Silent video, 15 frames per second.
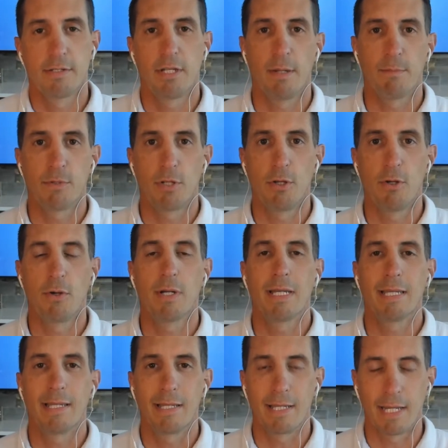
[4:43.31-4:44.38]
Tip two,
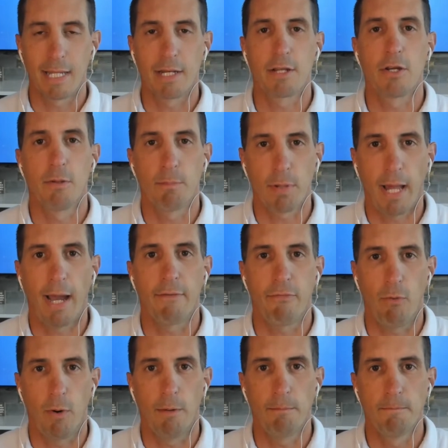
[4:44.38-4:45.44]
you need a good
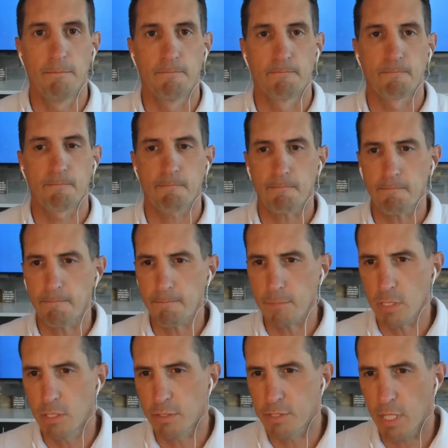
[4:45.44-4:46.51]
platform.
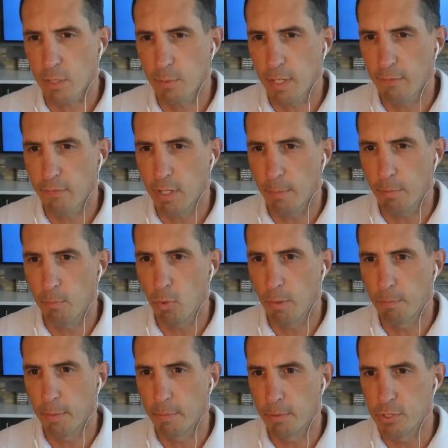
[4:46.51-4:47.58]
Looks like we have a couple more
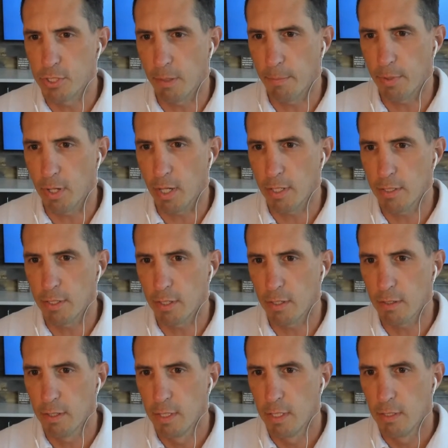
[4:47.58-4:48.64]
people jumping on
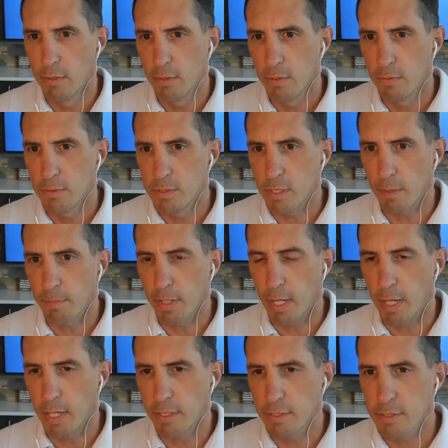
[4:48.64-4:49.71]
here. What's up,
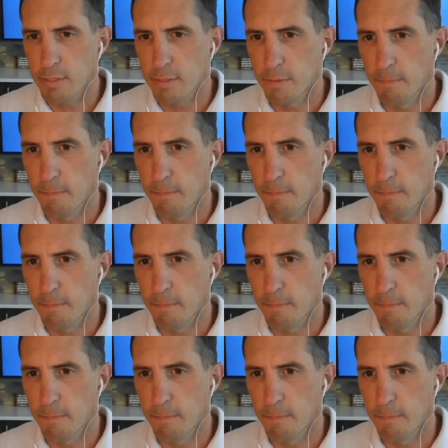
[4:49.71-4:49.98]
guys?